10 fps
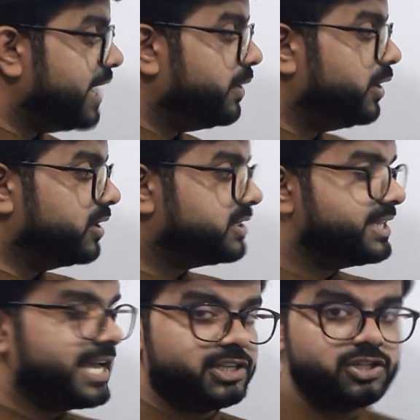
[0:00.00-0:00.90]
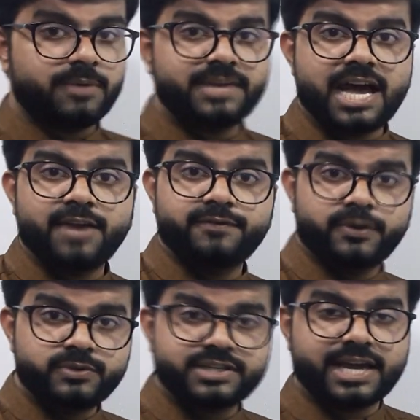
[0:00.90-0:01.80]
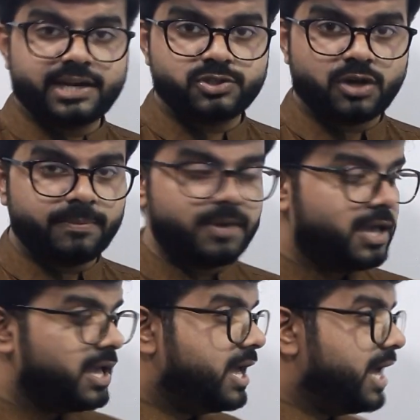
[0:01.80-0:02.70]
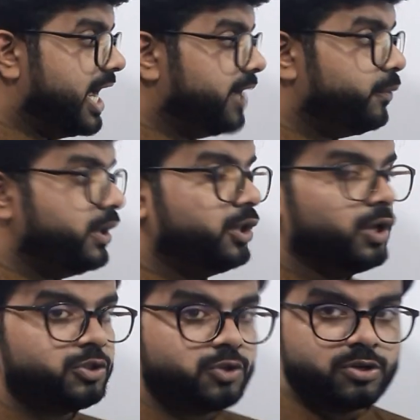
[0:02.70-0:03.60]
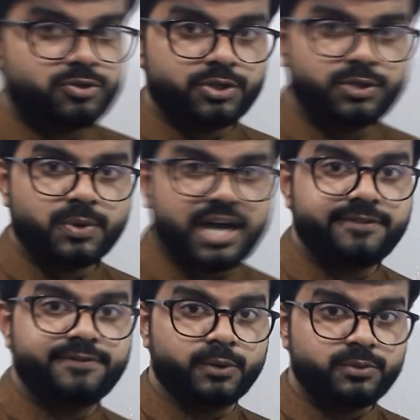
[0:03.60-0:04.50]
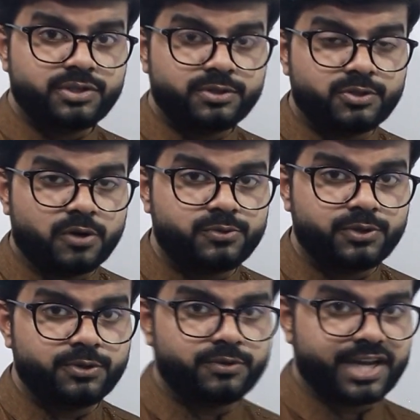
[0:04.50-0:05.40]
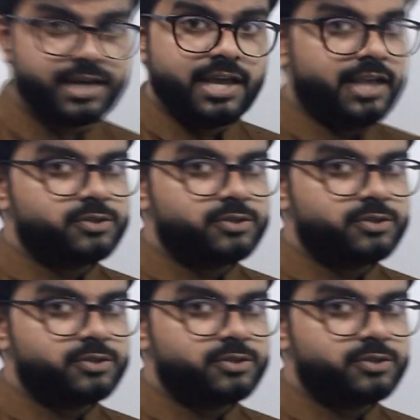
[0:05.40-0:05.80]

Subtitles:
I will not get a job, I won't get a job. I will not talk to you, I won't talk to you, right?